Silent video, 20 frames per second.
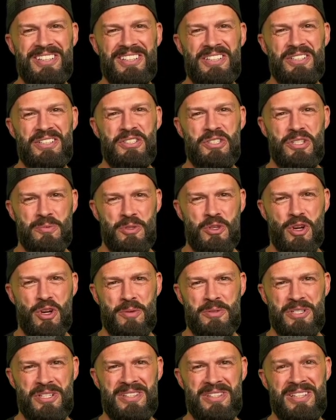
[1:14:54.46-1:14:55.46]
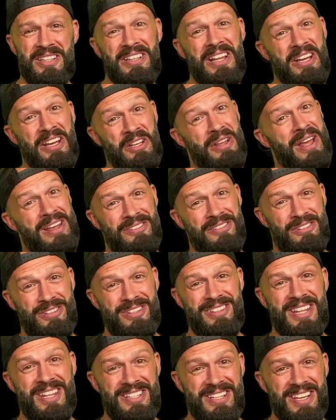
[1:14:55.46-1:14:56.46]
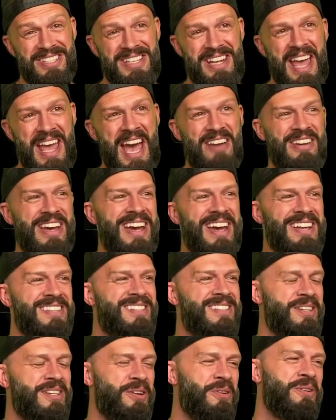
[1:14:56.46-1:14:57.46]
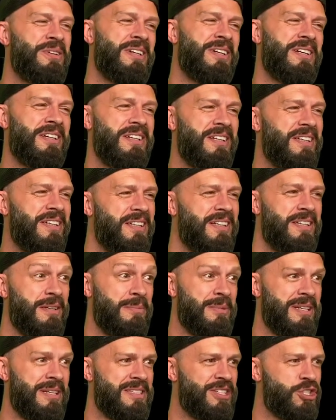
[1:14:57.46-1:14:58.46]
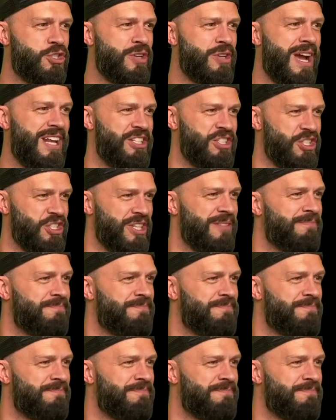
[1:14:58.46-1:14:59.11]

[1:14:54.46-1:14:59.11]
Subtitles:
subscription that doesn't have ads. So, I mean, it's a strategy.